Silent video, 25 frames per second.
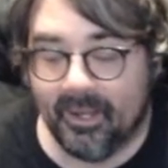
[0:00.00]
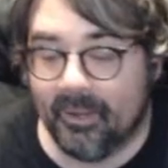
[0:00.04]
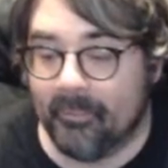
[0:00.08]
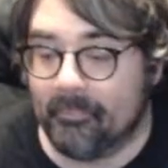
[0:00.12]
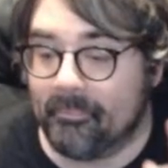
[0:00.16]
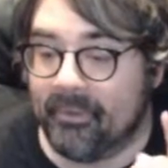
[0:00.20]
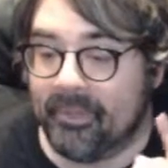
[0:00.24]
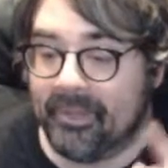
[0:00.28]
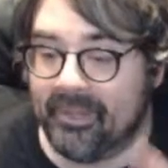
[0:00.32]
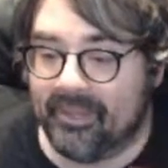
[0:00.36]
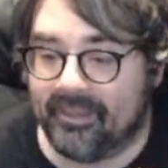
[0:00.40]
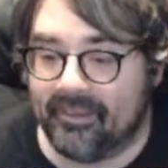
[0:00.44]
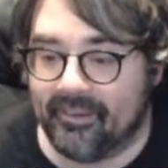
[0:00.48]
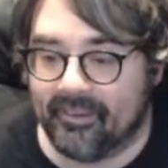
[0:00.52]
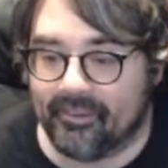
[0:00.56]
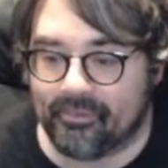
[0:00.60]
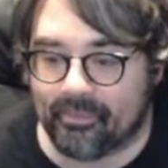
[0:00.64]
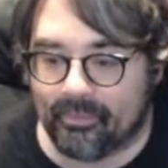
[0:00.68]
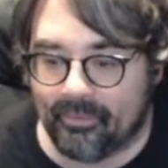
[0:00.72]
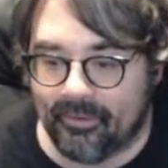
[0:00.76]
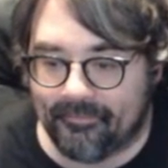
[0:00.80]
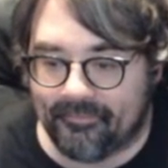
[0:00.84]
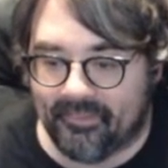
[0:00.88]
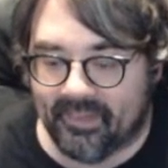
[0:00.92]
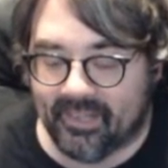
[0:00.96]
But here's
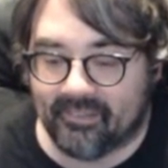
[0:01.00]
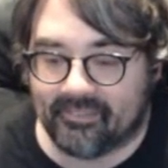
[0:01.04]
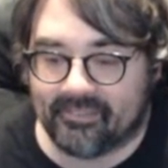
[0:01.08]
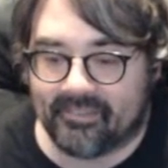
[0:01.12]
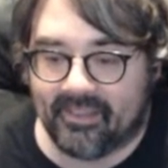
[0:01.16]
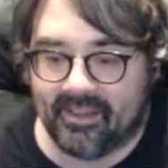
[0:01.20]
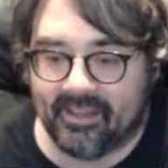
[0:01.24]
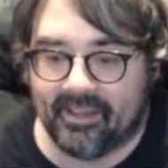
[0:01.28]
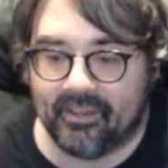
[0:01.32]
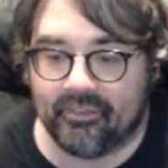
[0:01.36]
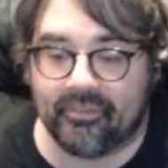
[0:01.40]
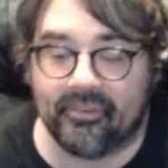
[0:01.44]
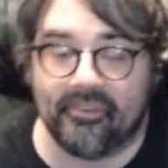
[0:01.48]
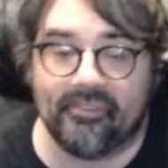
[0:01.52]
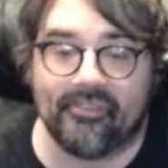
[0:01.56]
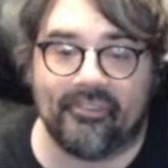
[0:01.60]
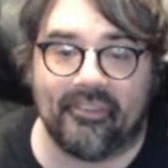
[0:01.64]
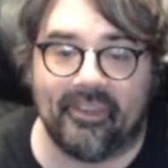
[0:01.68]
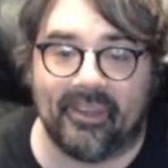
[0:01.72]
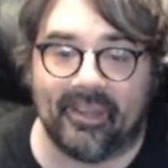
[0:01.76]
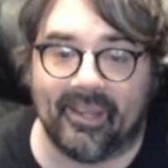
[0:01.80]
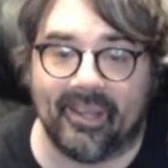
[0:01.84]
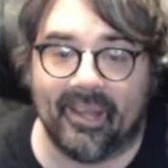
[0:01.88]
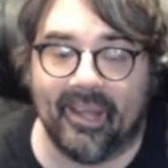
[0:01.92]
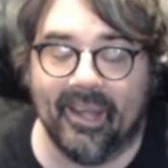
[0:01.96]
where things get
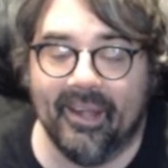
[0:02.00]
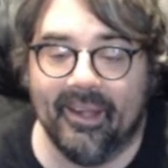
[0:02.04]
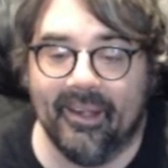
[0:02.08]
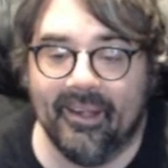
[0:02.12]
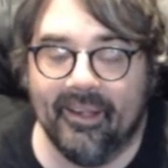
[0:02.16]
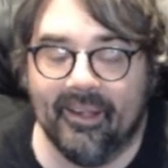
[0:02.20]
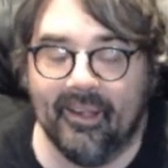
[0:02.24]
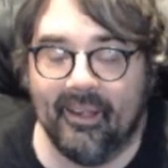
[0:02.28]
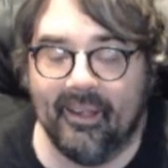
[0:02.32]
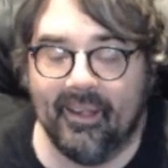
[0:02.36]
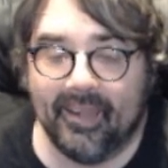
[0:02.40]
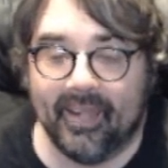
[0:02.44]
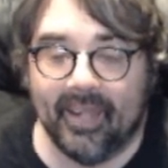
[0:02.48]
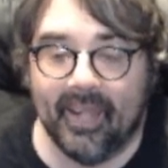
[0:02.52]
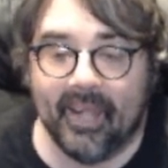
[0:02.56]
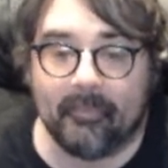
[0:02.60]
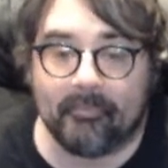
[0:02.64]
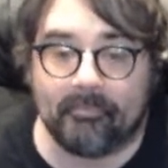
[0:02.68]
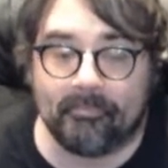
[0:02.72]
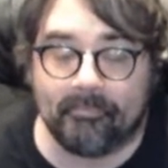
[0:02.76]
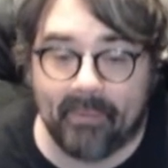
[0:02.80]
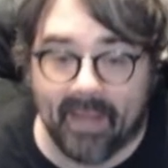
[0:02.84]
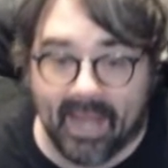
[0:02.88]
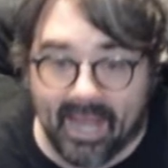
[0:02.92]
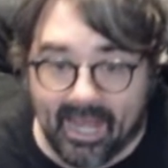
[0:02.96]
interesting.
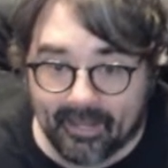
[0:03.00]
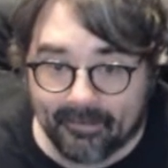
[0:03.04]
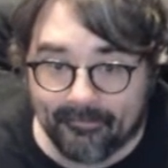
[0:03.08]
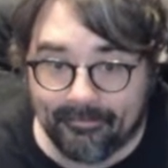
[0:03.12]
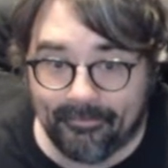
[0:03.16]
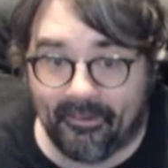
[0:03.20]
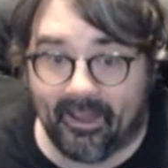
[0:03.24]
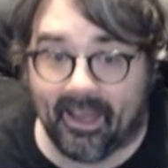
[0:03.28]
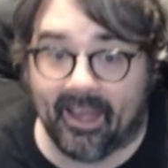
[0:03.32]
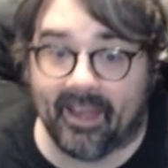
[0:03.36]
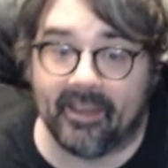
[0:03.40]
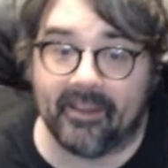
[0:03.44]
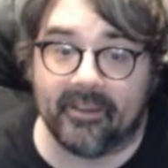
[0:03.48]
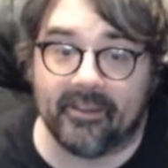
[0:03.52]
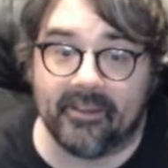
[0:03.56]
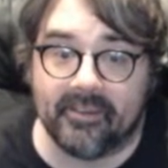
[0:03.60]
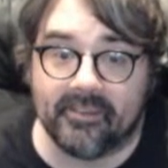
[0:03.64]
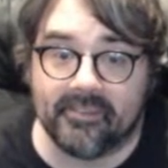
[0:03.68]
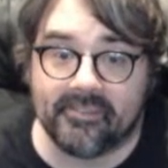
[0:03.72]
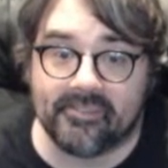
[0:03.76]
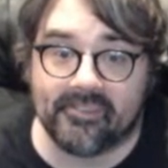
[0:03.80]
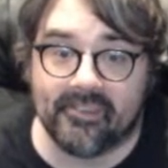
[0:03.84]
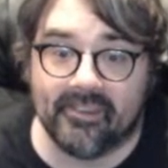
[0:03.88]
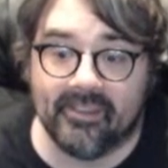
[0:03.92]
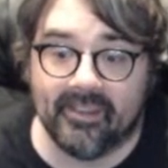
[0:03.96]
It
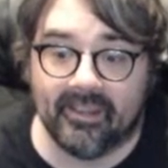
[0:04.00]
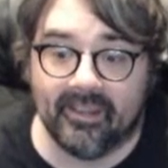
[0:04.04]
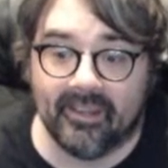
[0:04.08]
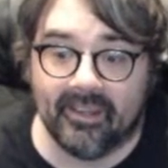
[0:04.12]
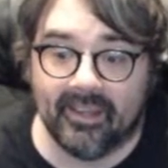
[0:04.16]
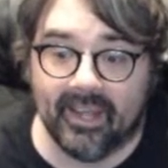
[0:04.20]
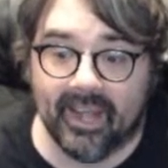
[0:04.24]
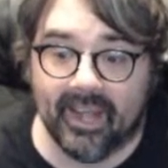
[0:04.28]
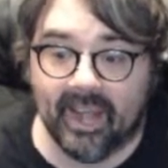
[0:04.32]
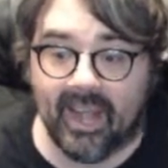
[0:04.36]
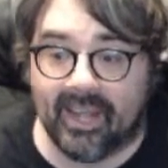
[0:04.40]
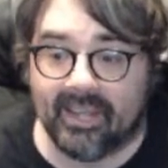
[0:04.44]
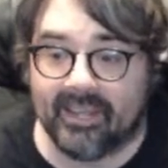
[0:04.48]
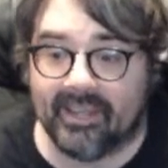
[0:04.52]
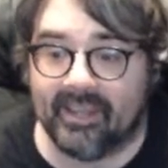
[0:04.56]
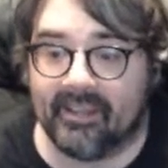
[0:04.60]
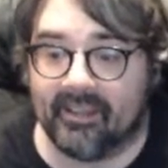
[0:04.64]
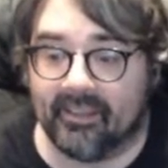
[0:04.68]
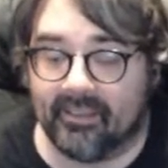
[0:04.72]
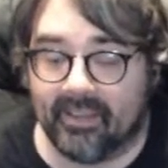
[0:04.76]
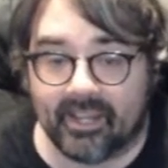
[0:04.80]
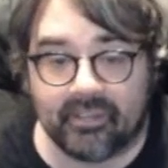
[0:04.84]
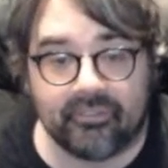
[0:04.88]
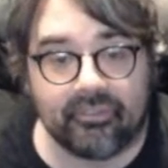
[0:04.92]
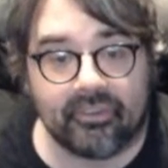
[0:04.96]
backfires, and it
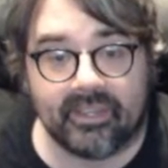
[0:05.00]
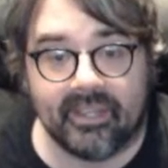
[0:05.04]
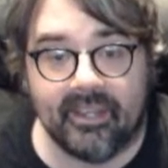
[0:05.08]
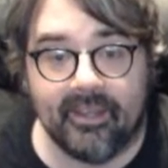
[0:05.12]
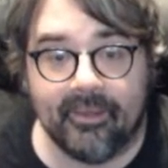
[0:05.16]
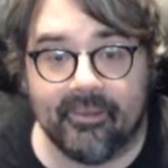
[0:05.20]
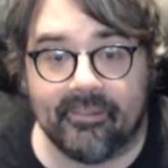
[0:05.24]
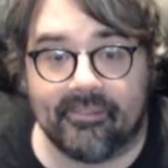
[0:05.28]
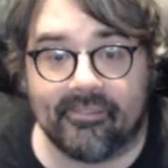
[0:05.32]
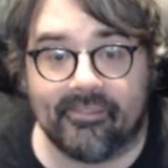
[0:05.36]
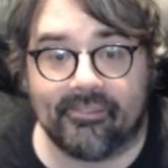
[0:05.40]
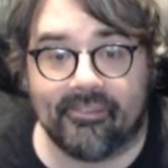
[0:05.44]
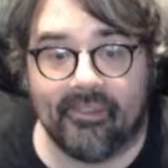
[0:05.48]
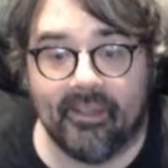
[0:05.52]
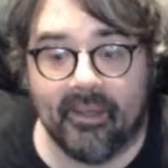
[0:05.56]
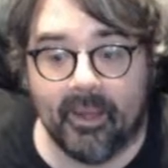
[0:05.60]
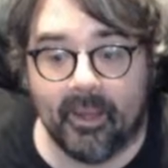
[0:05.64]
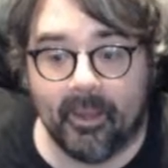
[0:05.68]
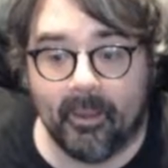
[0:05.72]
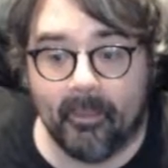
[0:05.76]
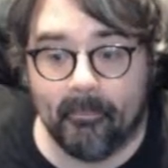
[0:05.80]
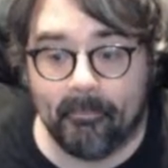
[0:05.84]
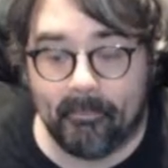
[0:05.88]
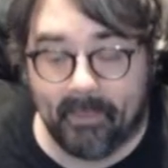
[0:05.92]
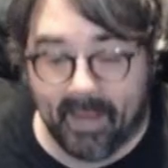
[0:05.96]
electrocutes
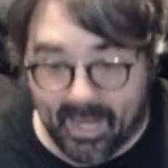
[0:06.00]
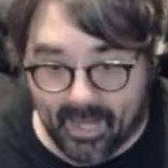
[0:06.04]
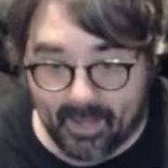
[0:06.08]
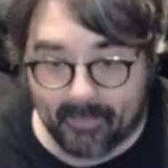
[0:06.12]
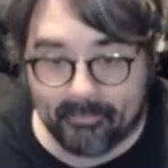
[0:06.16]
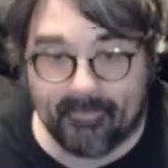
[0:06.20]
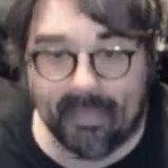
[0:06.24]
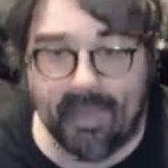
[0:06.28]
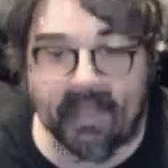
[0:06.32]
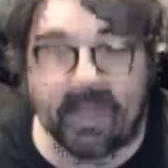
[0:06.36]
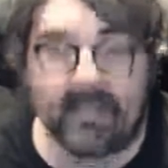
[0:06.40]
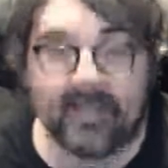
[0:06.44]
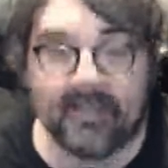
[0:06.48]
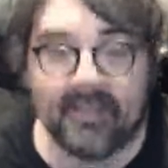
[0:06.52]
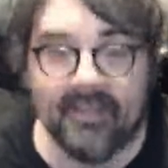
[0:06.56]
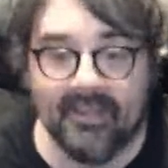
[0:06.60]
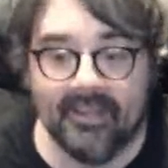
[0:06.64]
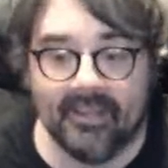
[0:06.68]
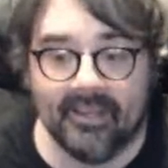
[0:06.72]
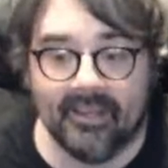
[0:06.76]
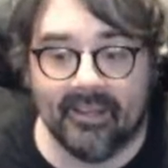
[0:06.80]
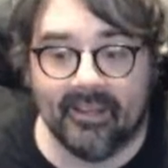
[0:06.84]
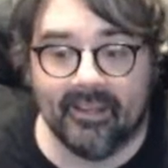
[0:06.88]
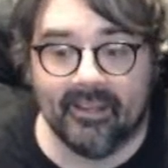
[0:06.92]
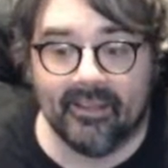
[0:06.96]
Batman
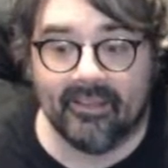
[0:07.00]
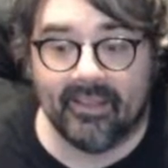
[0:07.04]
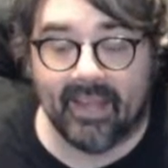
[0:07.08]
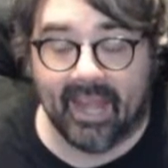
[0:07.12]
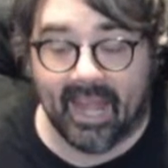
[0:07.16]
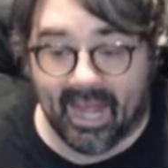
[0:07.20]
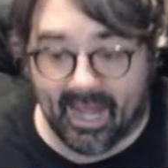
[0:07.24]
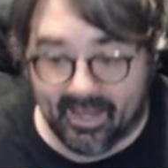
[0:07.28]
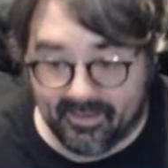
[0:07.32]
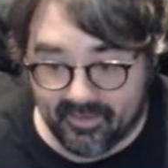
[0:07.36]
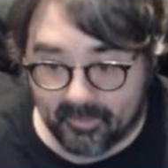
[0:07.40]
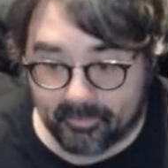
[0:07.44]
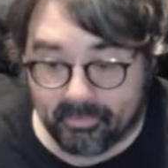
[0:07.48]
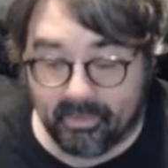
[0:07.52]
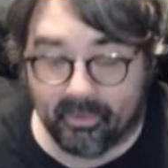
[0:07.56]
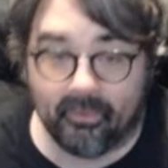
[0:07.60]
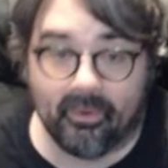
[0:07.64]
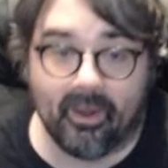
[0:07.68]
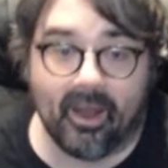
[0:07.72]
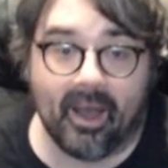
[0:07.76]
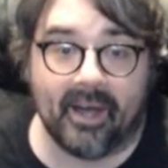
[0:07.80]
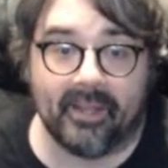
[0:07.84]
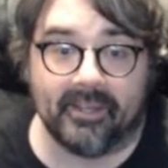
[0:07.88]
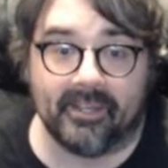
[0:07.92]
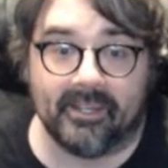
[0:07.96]
and the
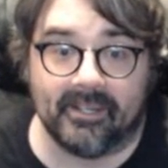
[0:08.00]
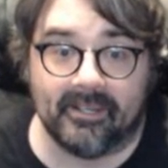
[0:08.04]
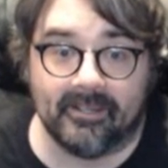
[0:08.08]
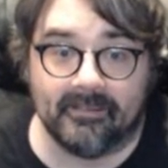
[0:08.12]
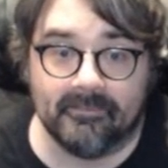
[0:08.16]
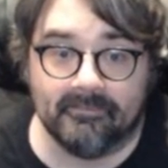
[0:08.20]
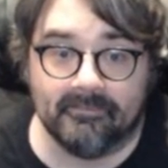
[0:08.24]
piranha.